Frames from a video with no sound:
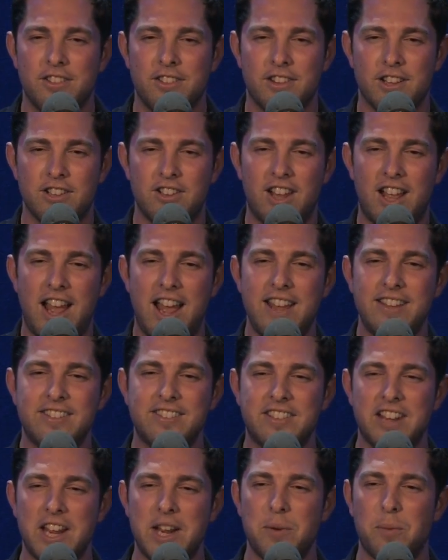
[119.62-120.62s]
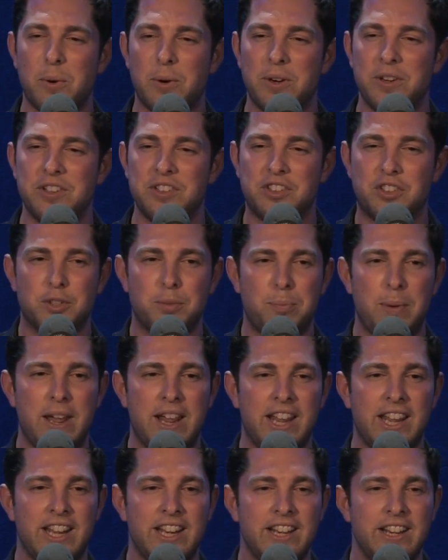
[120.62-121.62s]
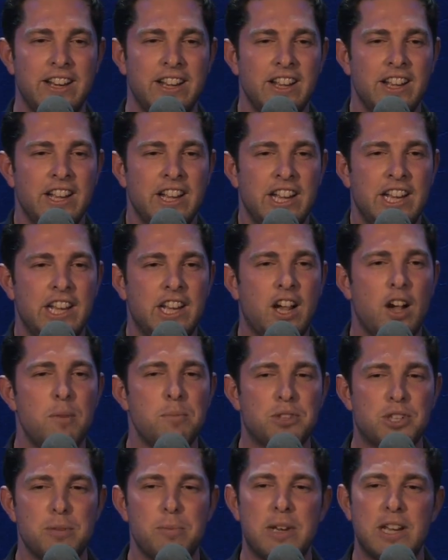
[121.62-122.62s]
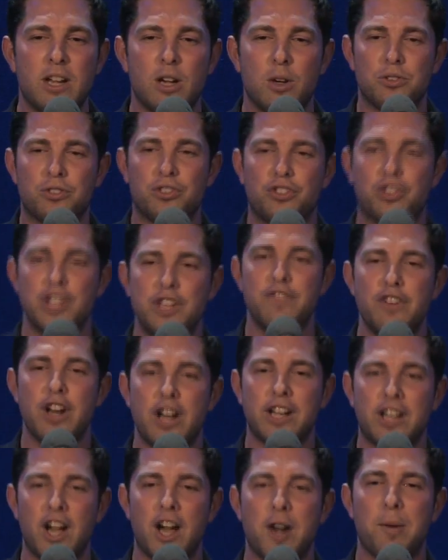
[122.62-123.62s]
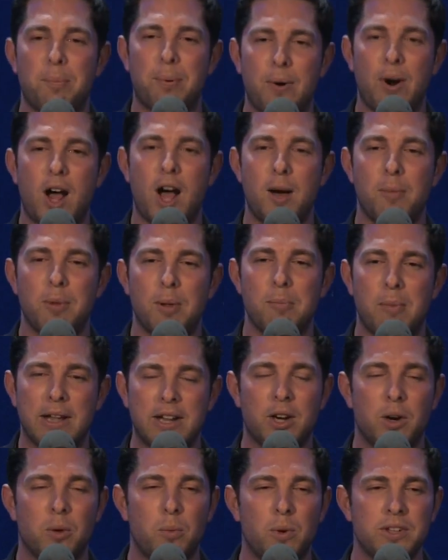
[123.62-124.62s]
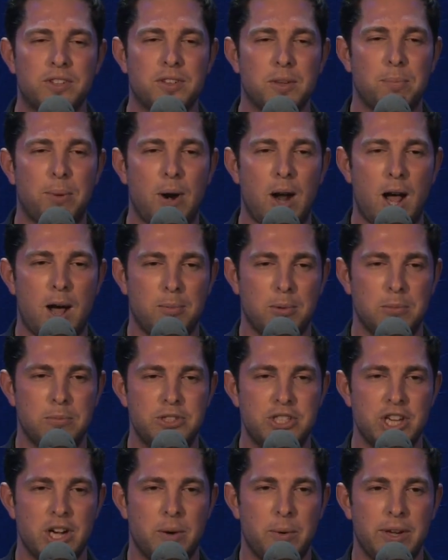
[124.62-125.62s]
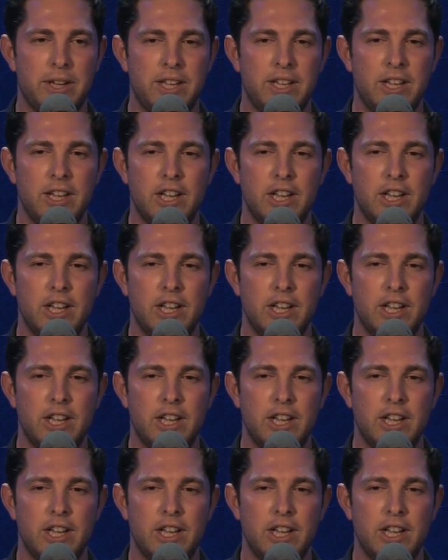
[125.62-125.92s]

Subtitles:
The last day we're in Spain, he comes to me, he Steven, I got a problem. I go, what's the problem, Joey?